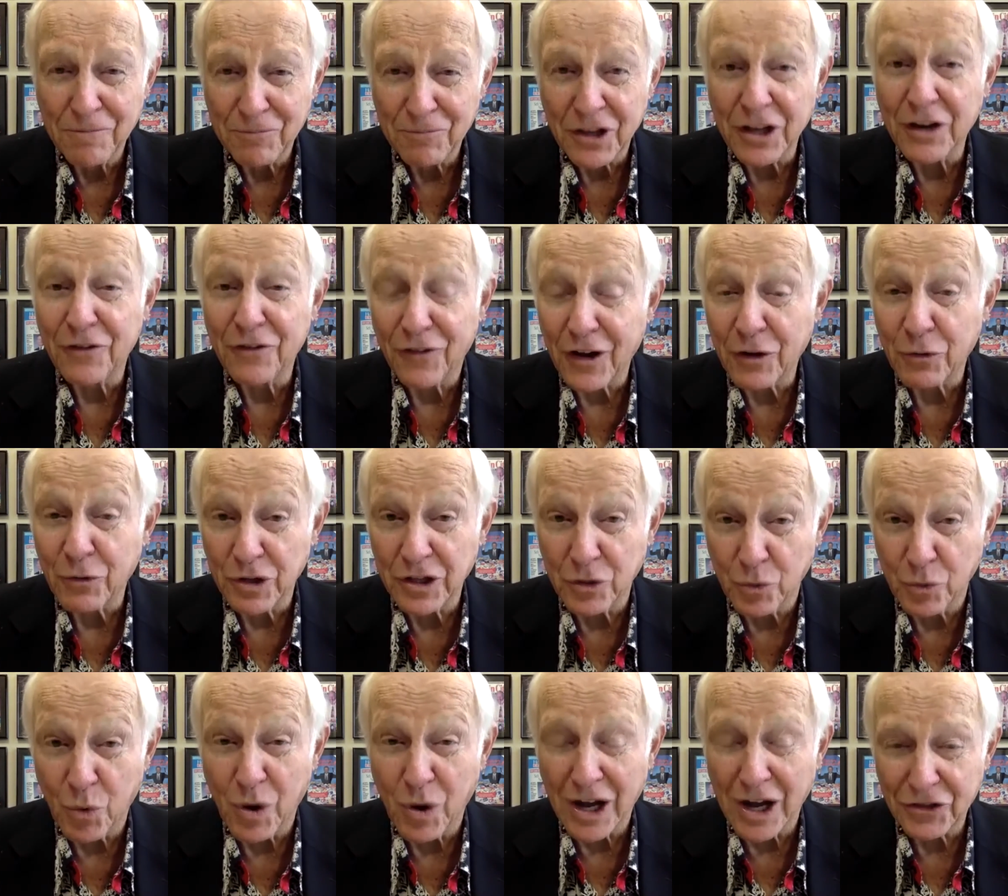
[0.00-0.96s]
Then if I
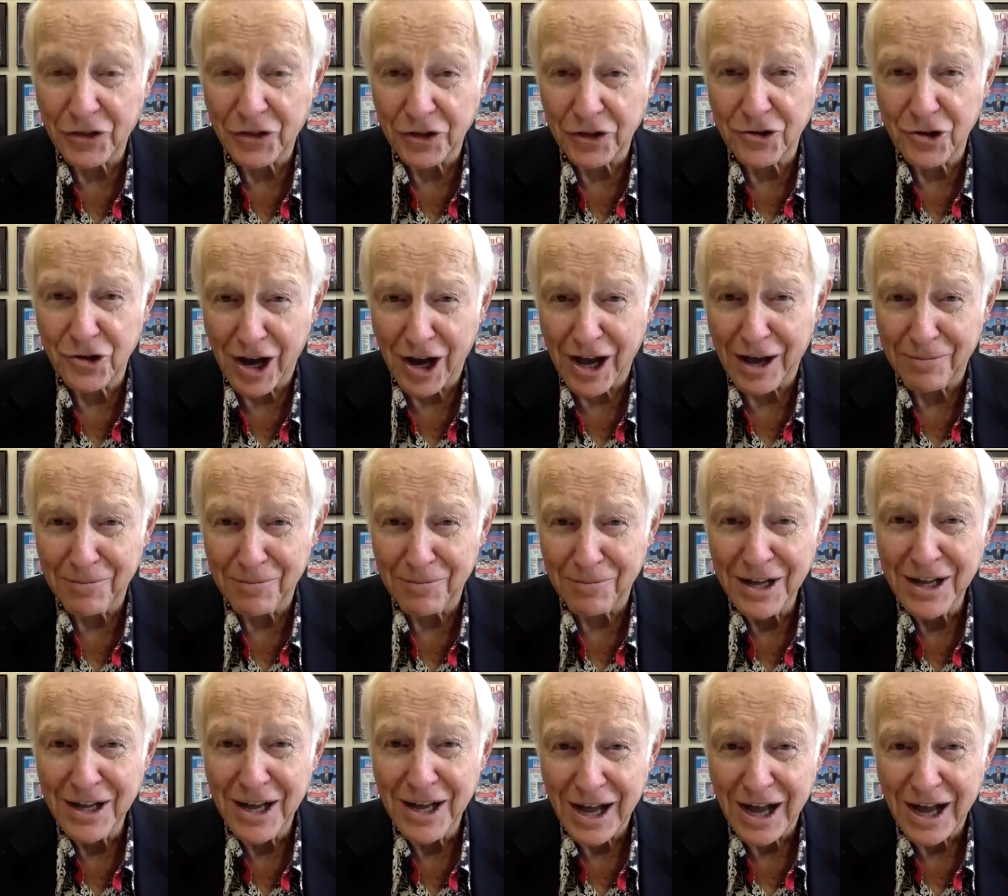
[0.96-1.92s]
really want the job,
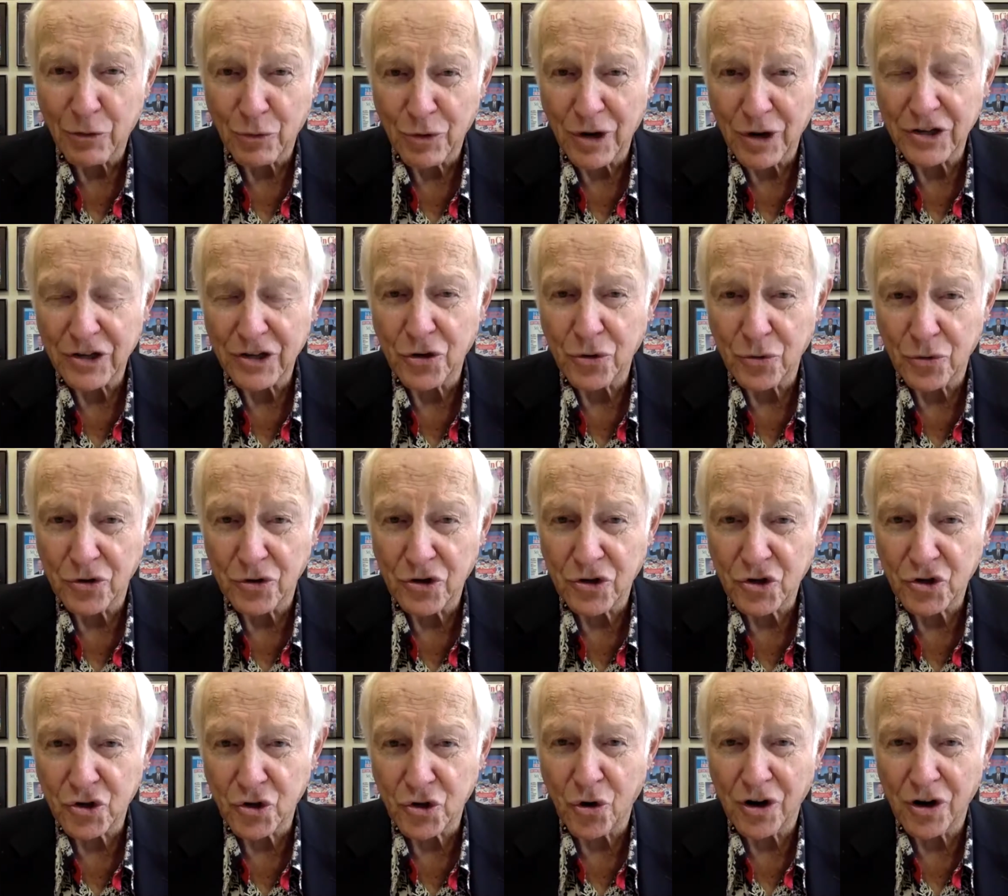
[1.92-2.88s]
I'll write you a
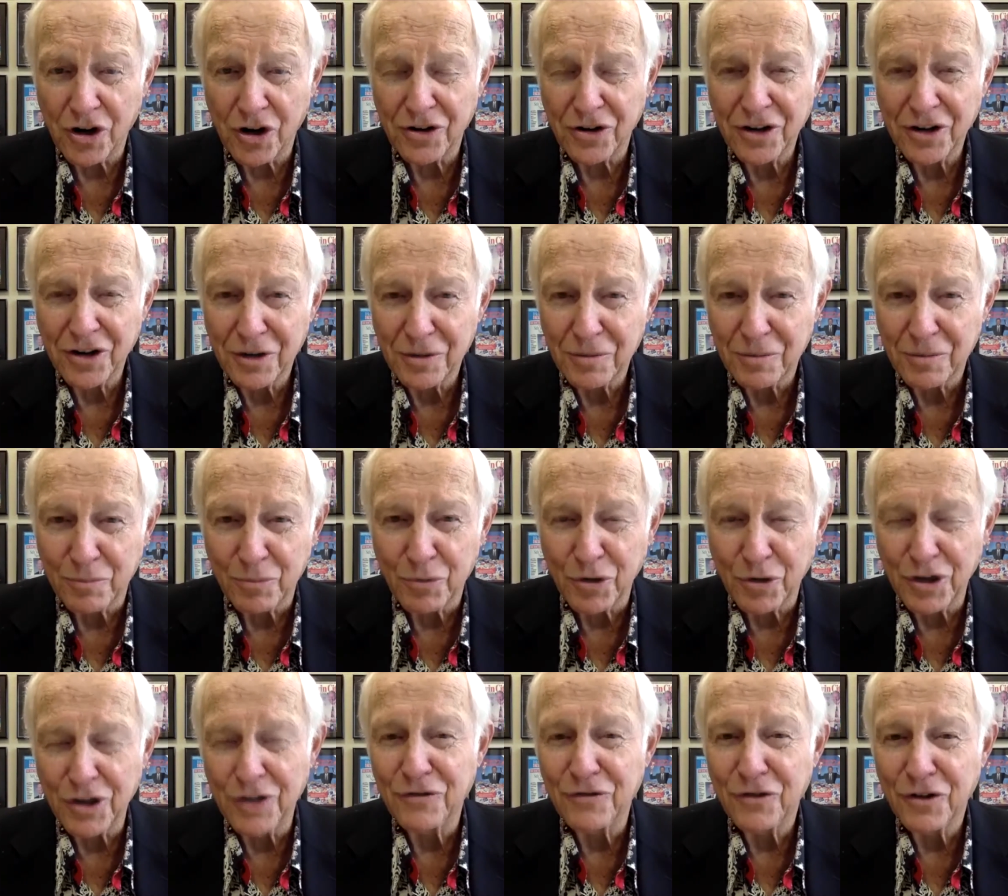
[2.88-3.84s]
short,
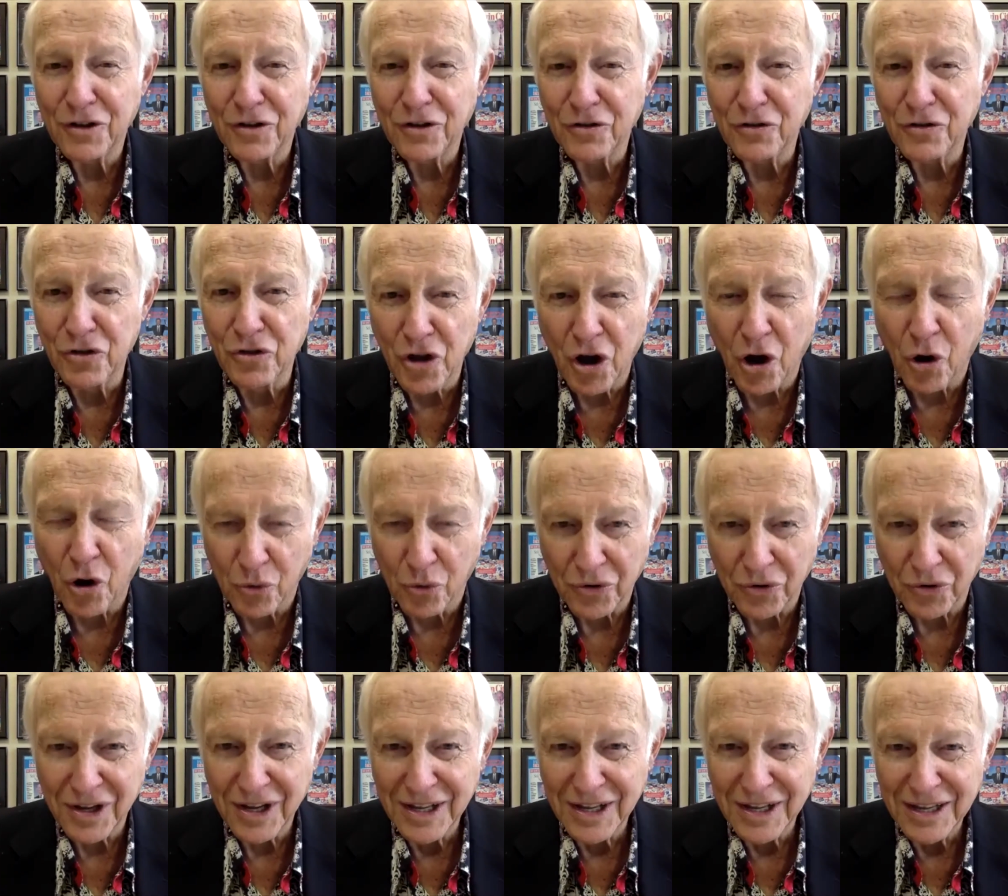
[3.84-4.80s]
brief
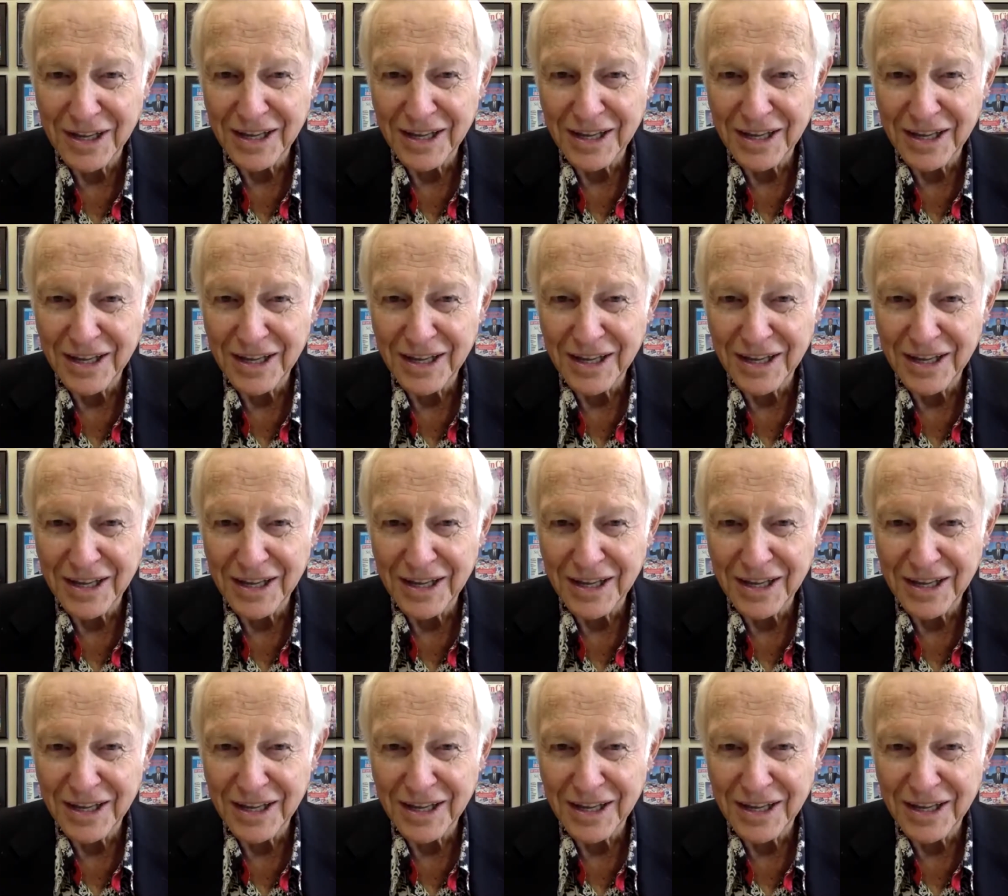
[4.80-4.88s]
note.